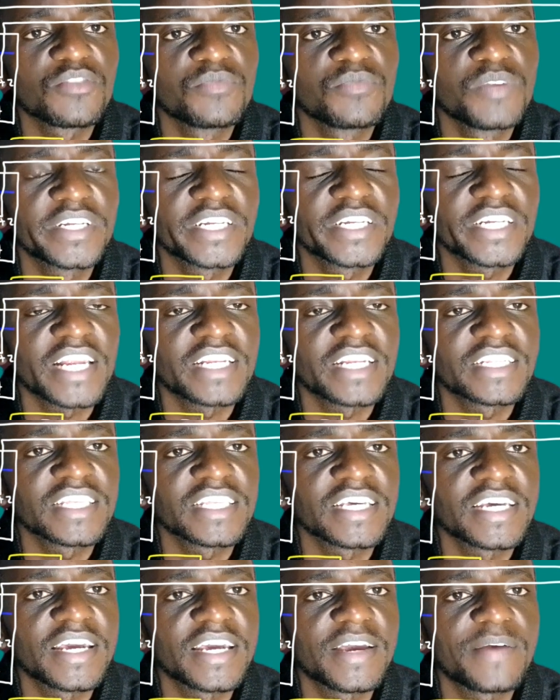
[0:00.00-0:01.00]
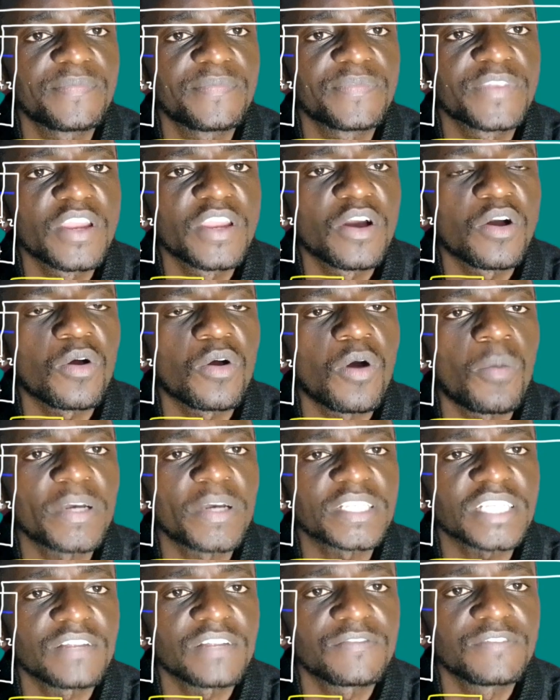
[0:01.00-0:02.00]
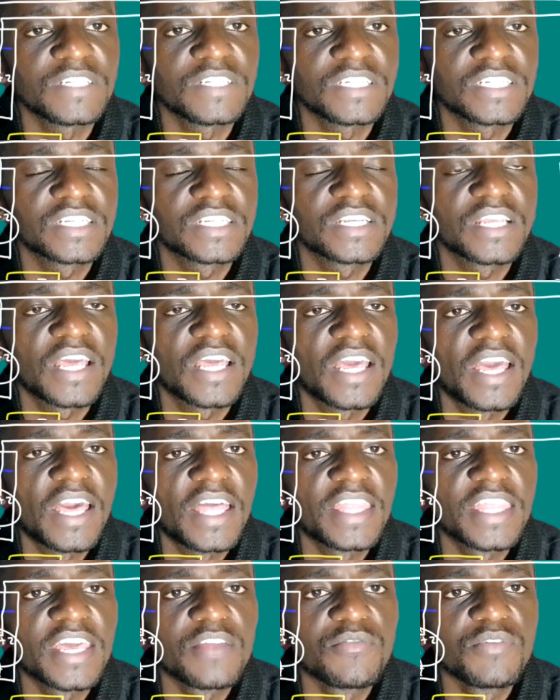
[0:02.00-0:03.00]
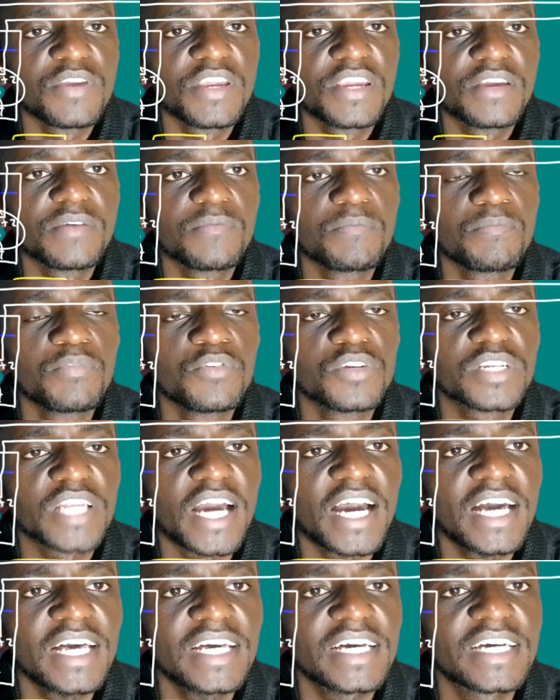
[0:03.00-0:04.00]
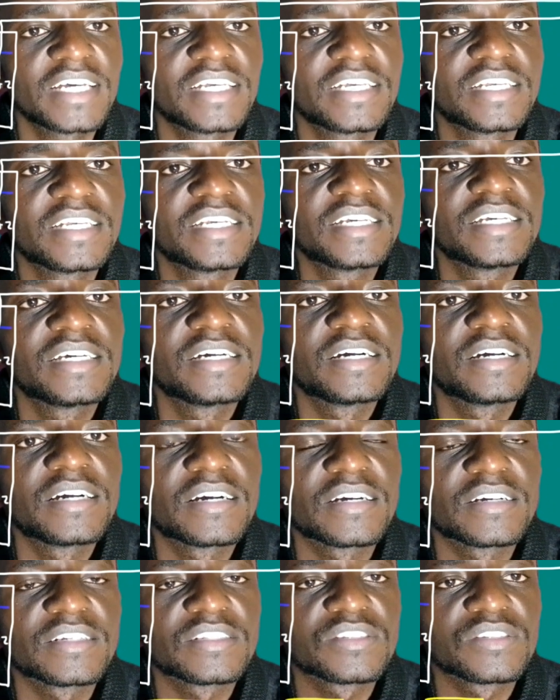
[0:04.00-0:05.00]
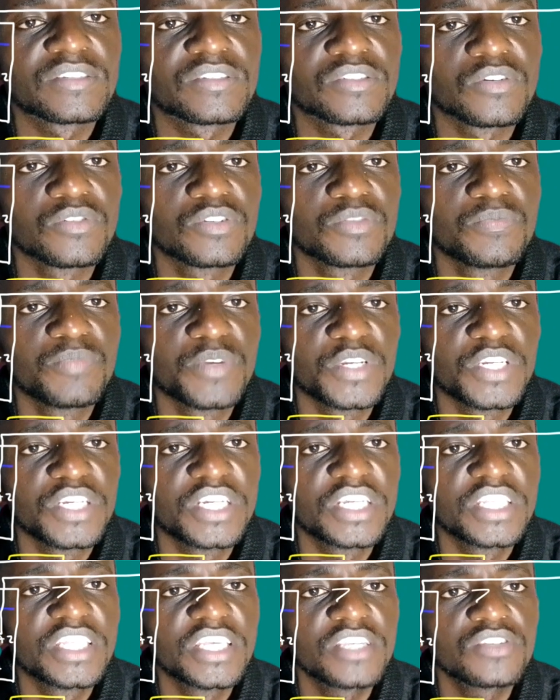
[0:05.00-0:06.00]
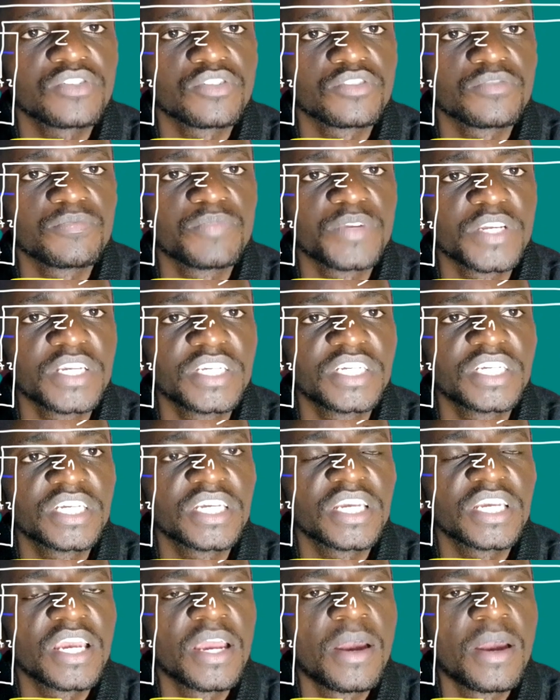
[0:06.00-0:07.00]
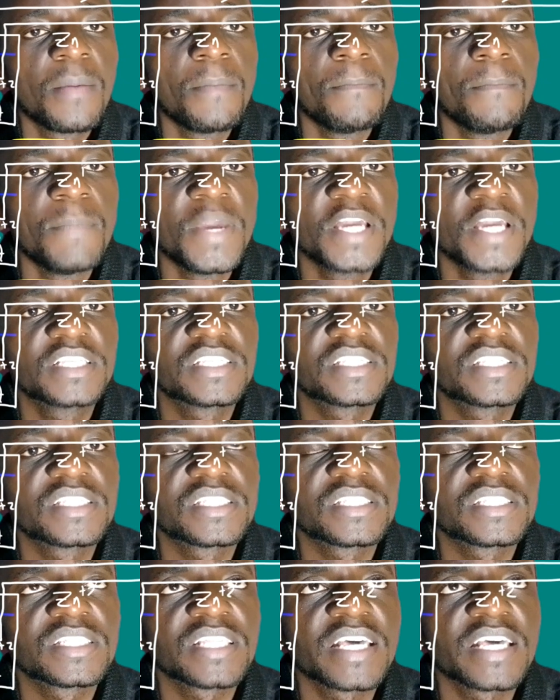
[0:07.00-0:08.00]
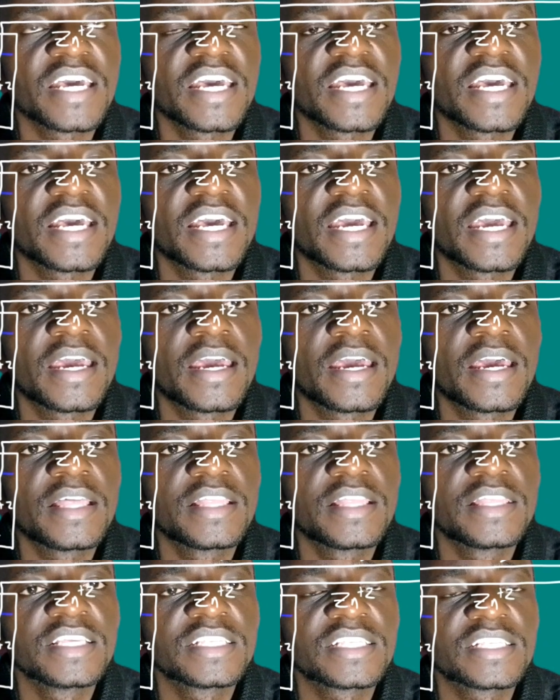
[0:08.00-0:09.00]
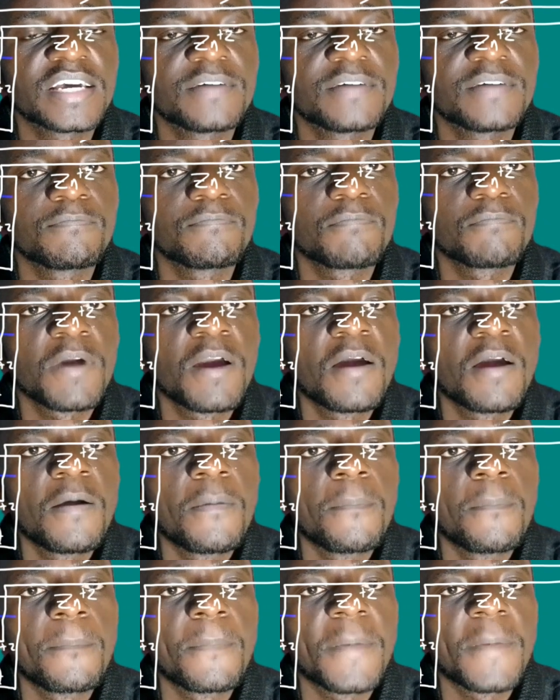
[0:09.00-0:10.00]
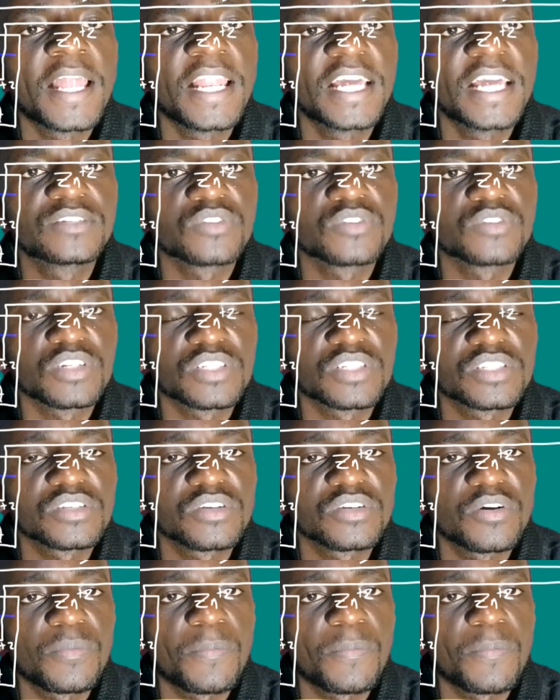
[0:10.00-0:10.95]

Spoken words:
accumulated at the copper sulfate, then we put a salt bridge. This salt bridge makes these electrons